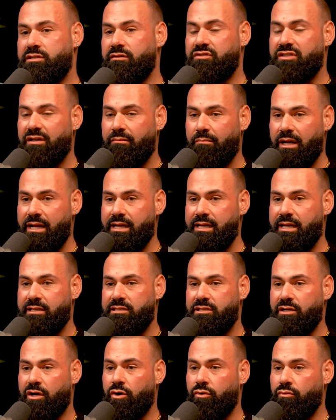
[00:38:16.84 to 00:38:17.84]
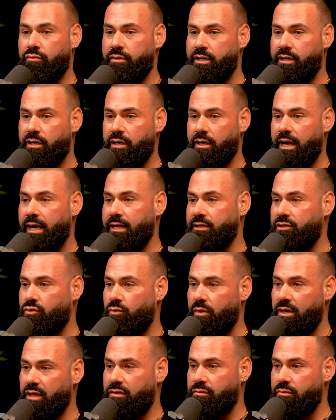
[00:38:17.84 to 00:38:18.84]
if somebody gets a career at
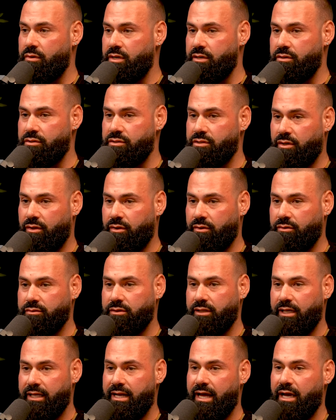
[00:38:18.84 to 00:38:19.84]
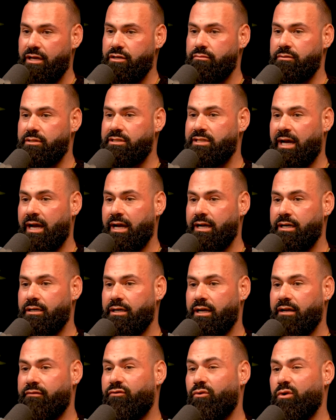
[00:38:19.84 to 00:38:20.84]
23 years old and now you retire
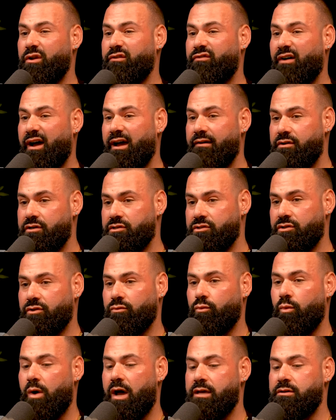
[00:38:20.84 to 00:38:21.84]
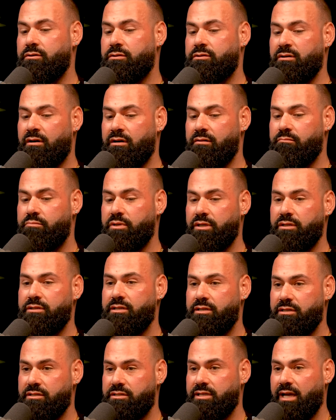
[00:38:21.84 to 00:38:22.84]
at 45 years old, while you started
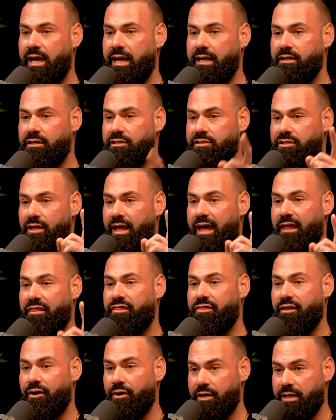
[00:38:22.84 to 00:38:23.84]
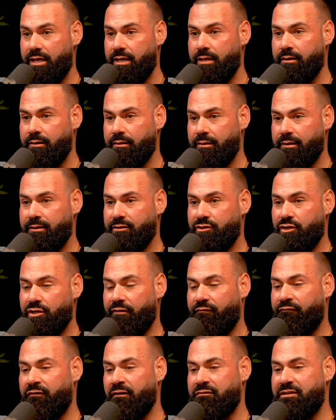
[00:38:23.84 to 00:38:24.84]
building your side hustle at 30, so you're
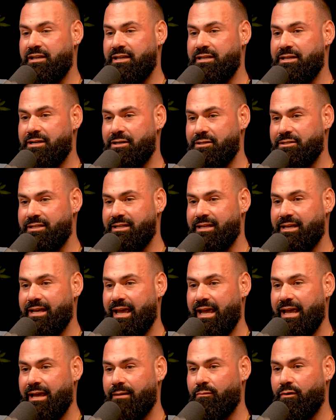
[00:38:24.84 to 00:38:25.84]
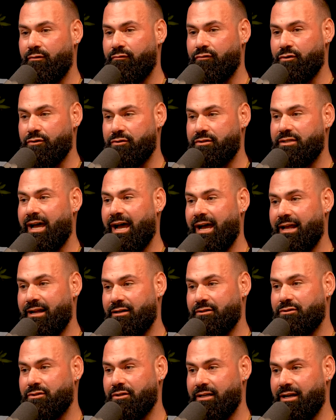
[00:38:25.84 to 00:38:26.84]
15 years in the game of your side
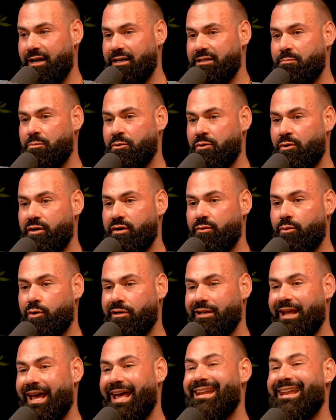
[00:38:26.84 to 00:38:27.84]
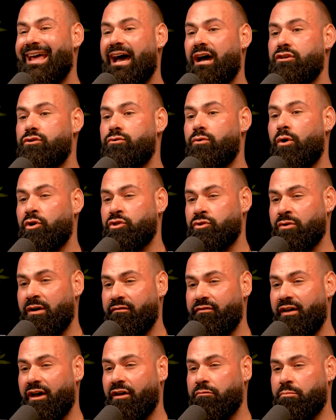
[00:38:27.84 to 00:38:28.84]
hustle and entrepreneurial world, and now you also
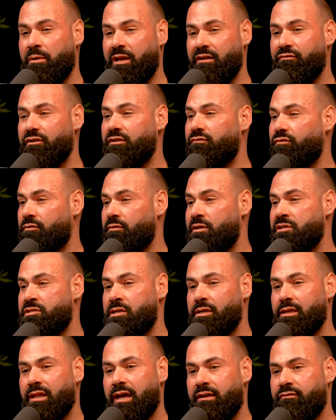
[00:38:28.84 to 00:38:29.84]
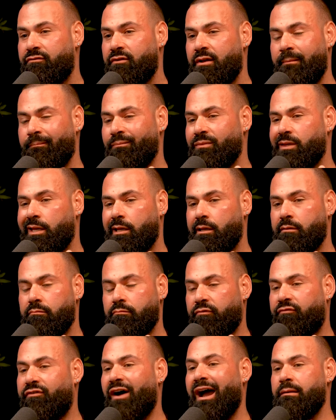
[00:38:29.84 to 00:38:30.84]
have health benefits for the rest of your life.
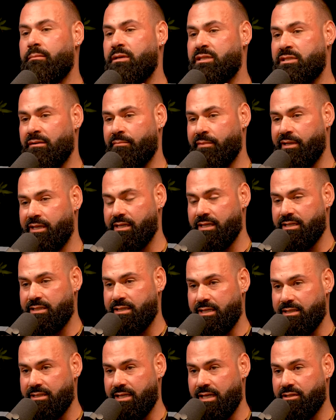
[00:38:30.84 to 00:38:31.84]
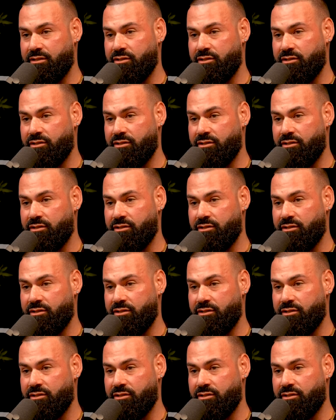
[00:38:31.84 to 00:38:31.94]
Find me somebody that says that's